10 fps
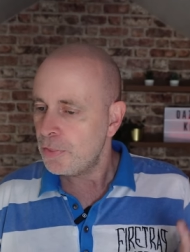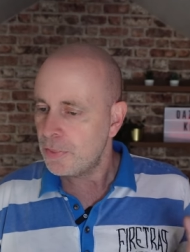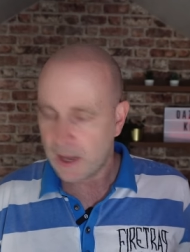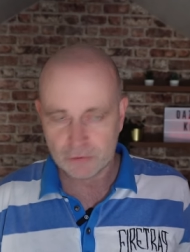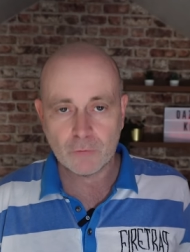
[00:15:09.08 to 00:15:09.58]

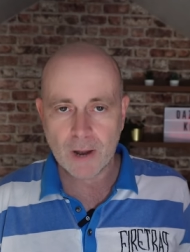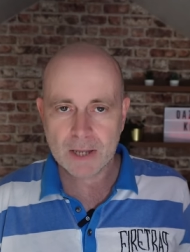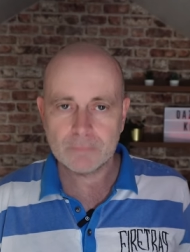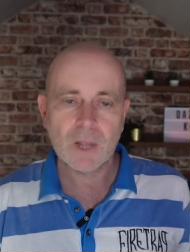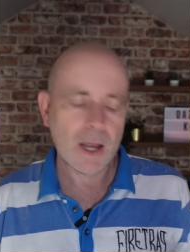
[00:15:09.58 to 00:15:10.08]
That's
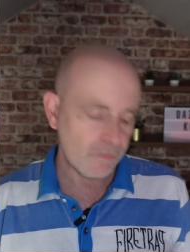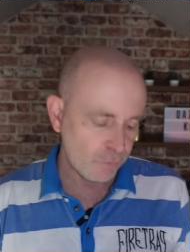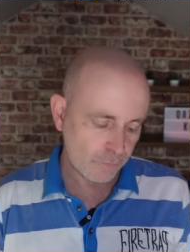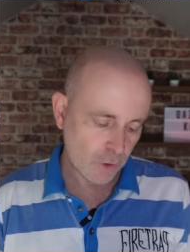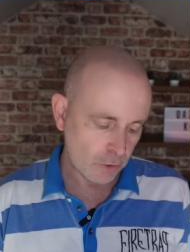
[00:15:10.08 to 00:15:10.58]
great. And
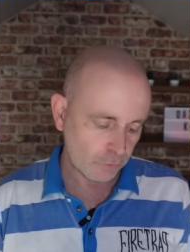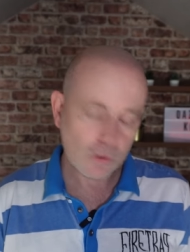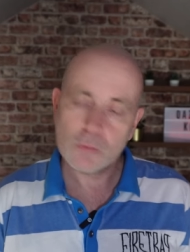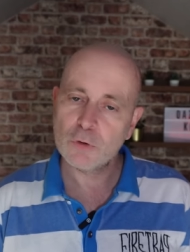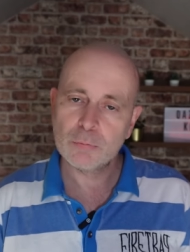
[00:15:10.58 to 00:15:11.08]
if you've got
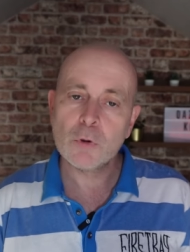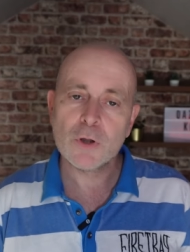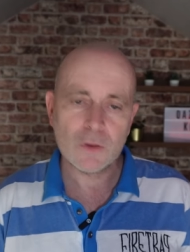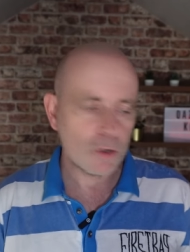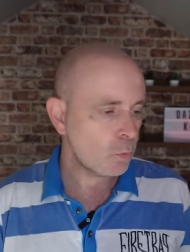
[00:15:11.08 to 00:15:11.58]
so much
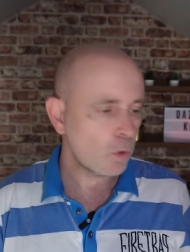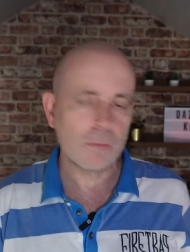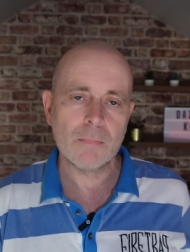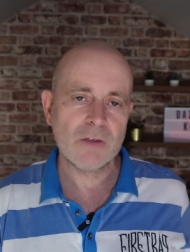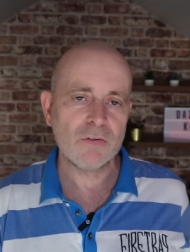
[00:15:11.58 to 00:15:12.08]
money that you
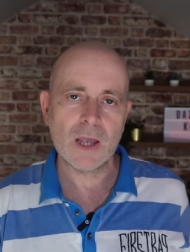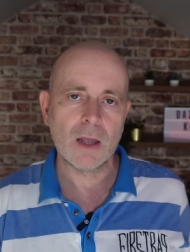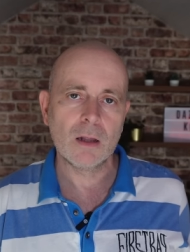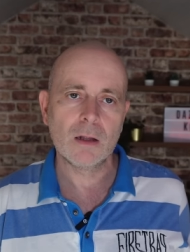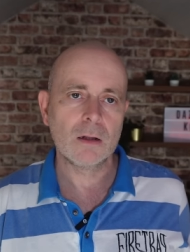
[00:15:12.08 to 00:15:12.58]
wouldn't miss
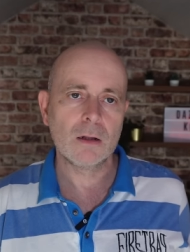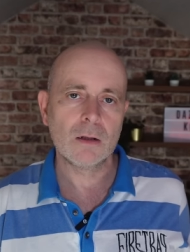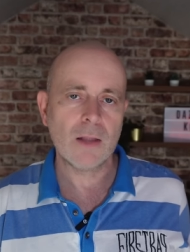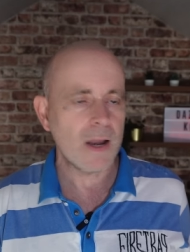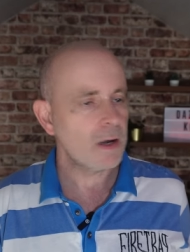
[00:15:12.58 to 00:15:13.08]
it,
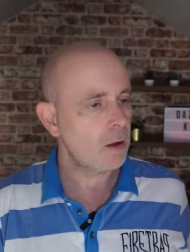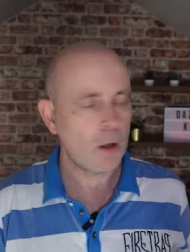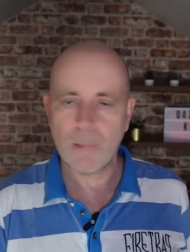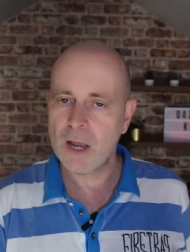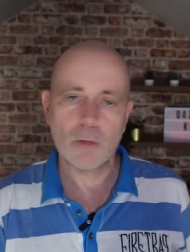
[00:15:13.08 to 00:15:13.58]
then
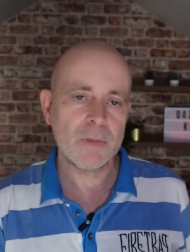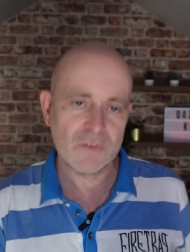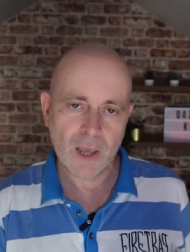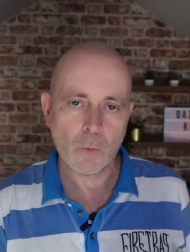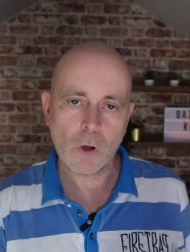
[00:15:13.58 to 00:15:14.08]
by all
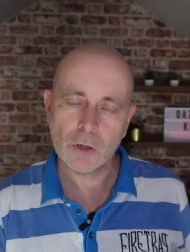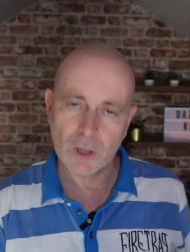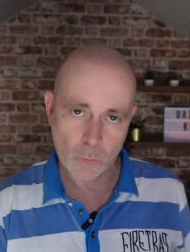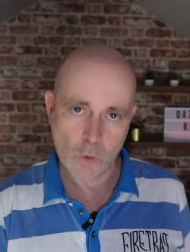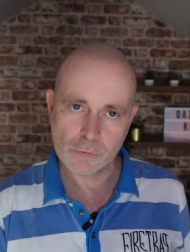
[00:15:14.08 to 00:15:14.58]
means get one.
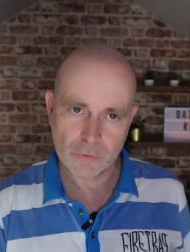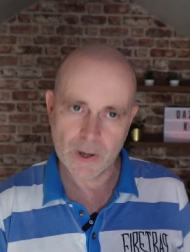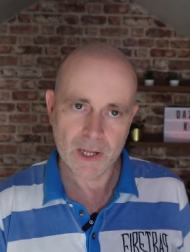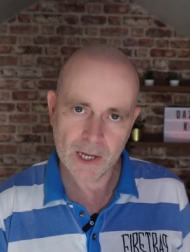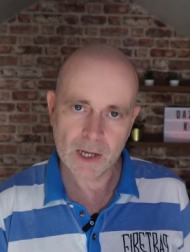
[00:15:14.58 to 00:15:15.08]
It won't do
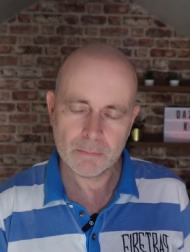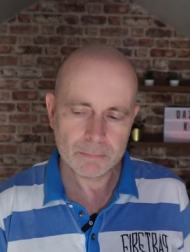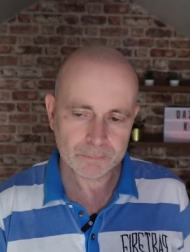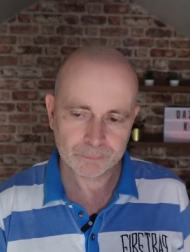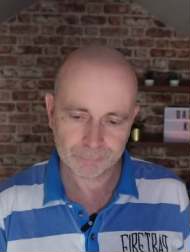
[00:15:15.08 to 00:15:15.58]
any harm.
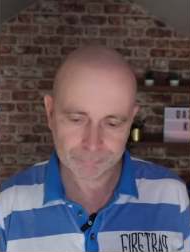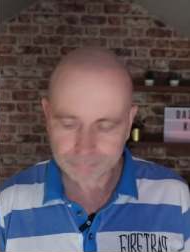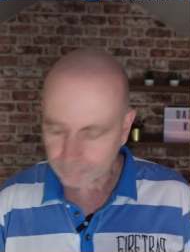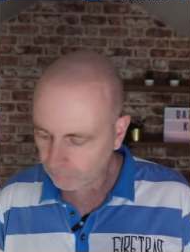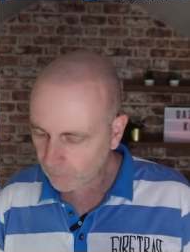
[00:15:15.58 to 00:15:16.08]

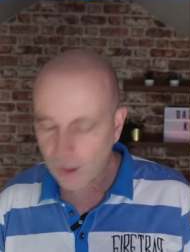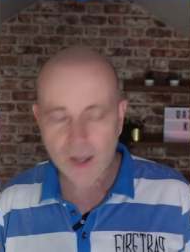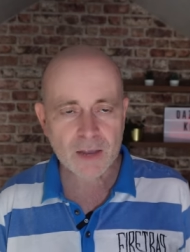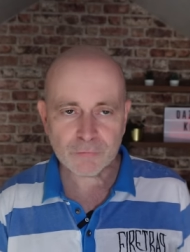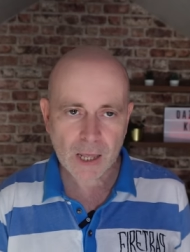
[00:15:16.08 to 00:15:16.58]

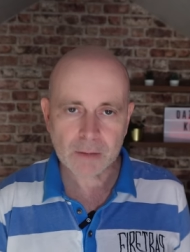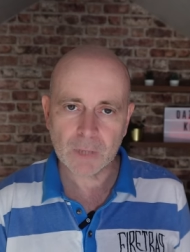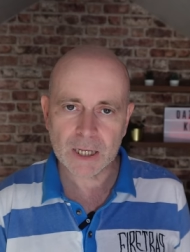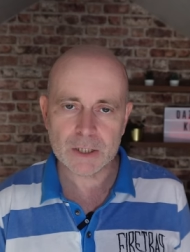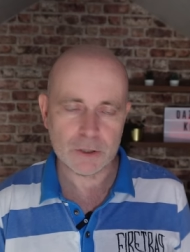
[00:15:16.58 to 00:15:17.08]
If like
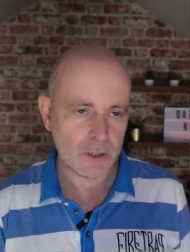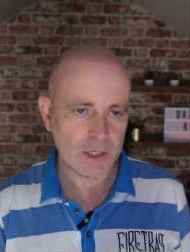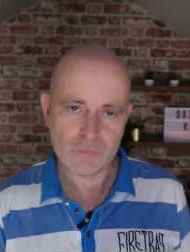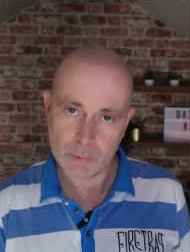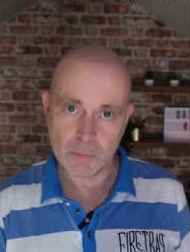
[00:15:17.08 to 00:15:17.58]
me, you
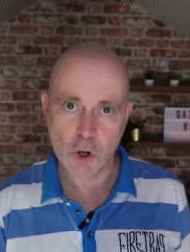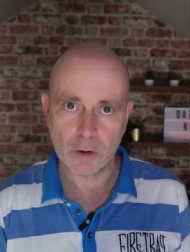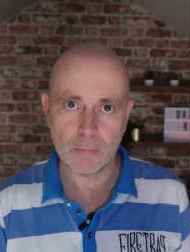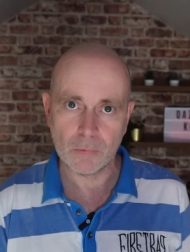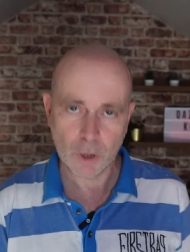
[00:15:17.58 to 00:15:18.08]
need to be
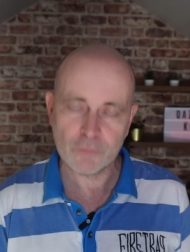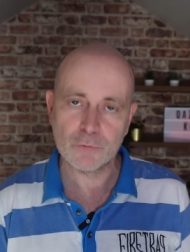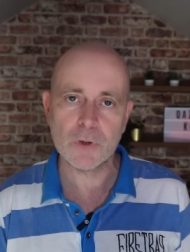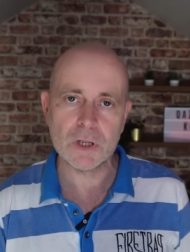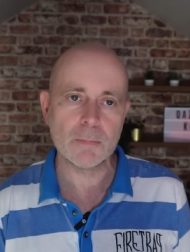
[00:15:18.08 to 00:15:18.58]
more
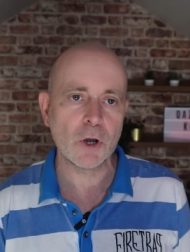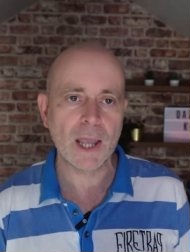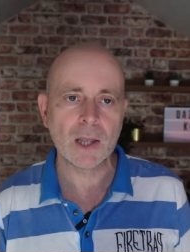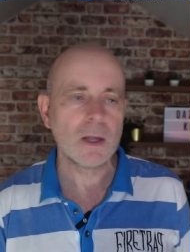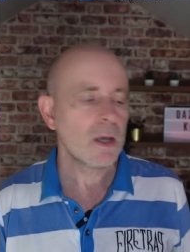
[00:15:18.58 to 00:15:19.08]
careful with your money,